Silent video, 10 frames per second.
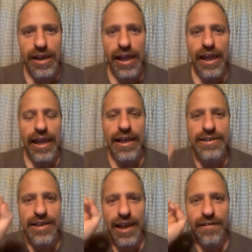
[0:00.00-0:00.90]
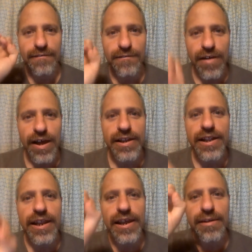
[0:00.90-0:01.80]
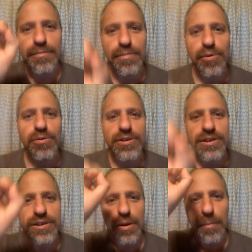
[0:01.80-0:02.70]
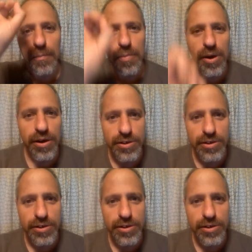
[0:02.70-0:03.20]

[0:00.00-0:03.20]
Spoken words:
is a vitally important part